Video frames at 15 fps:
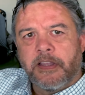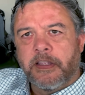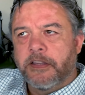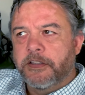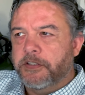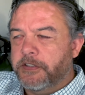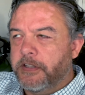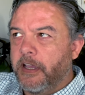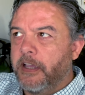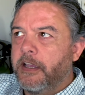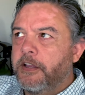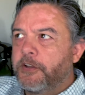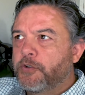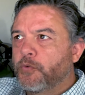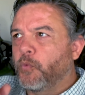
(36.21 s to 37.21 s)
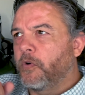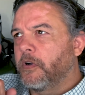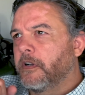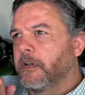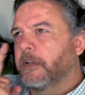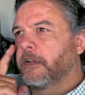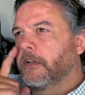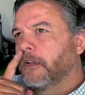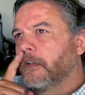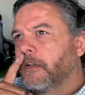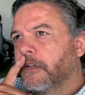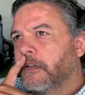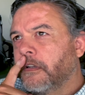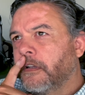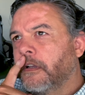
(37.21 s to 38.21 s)
Stage 1,
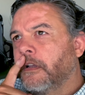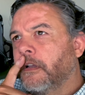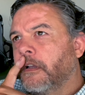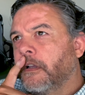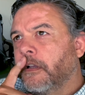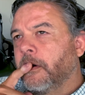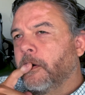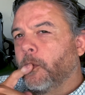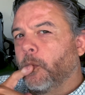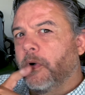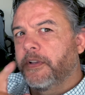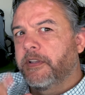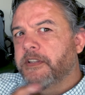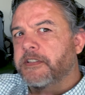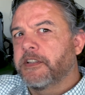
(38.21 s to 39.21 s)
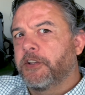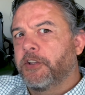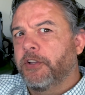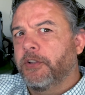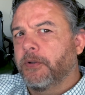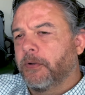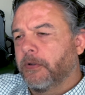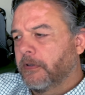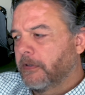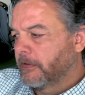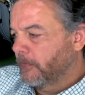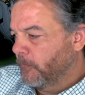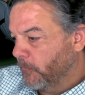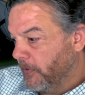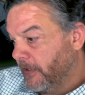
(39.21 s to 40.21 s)
what does it do?
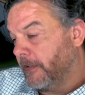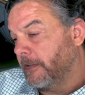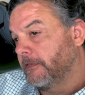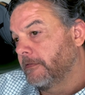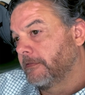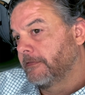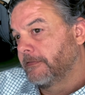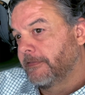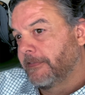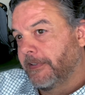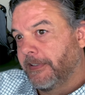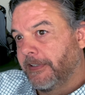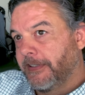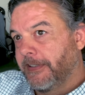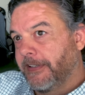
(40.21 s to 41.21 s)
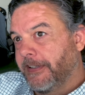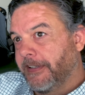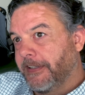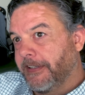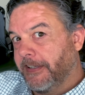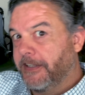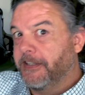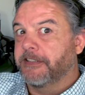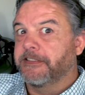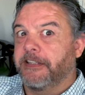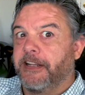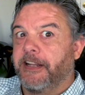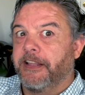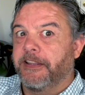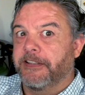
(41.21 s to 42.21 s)
Well, it does a
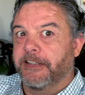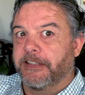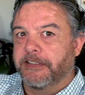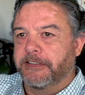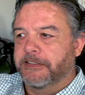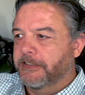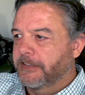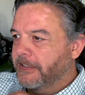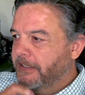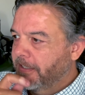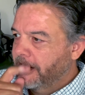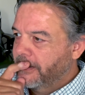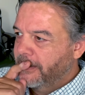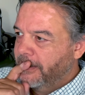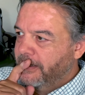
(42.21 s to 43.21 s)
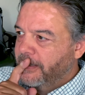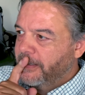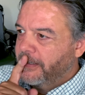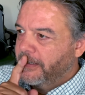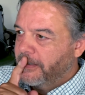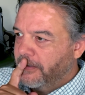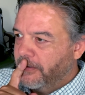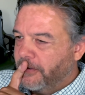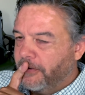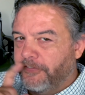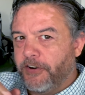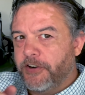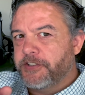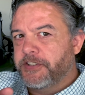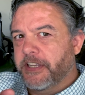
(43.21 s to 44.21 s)
lot of things. The
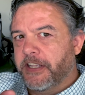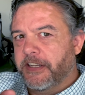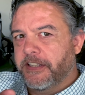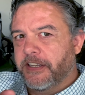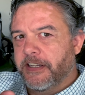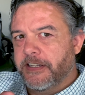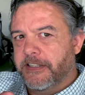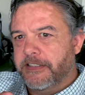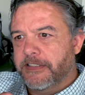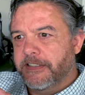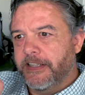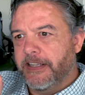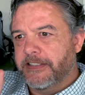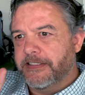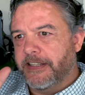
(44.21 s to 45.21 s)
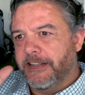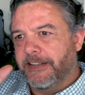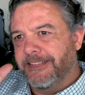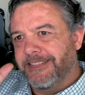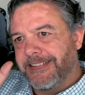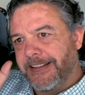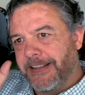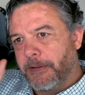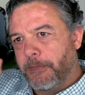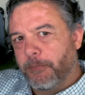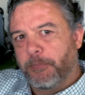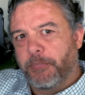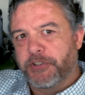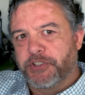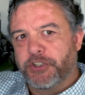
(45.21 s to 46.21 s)
first thing it does is it
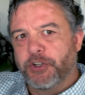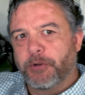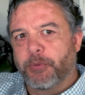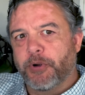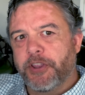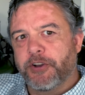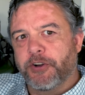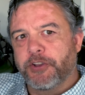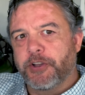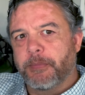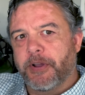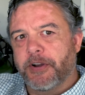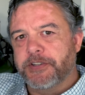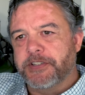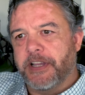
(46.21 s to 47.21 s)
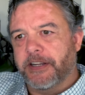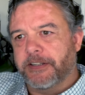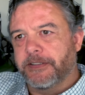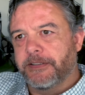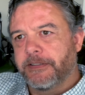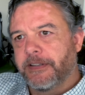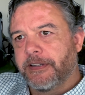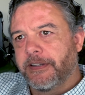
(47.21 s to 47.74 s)
puts a new breather on your motorcycle.